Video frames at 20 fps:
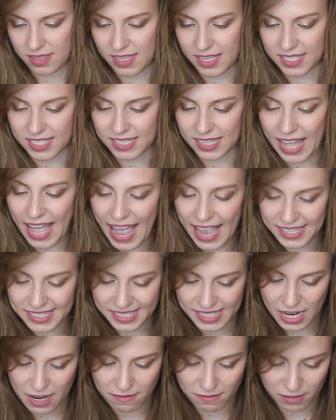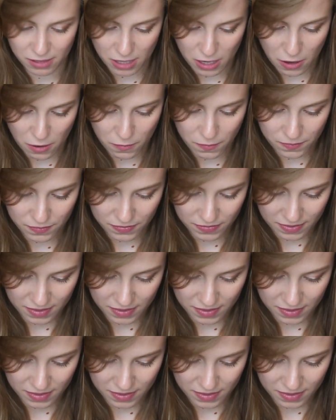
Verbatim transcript: this last envelope